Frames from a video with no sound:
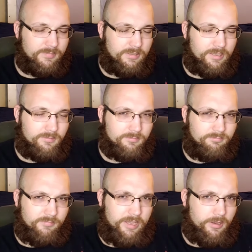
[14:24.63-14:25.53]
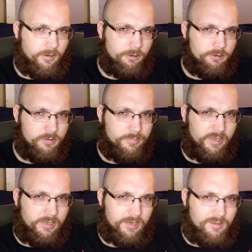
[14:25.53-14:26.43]
And get Oob
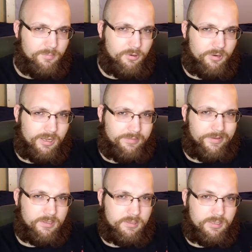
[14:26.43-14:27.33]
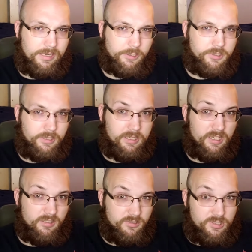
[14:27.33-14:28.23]
in on board on this to actually
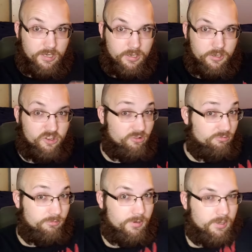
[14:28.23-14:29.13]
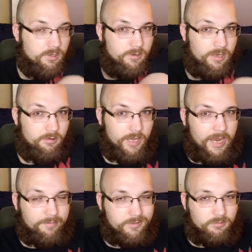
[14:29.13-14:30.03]
continue
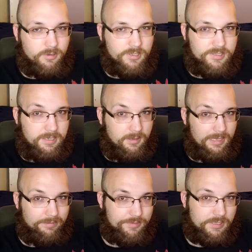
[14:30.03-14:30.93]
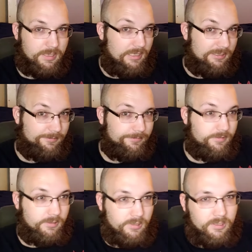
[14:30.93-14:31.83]
after where Z left
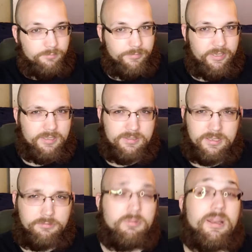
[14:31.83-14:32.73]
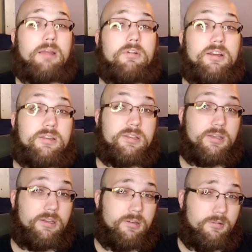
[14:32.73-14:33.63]
off, because that's what I want to
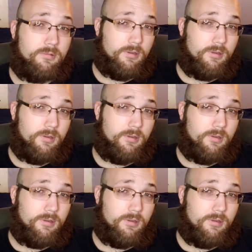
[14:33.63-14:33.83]
see.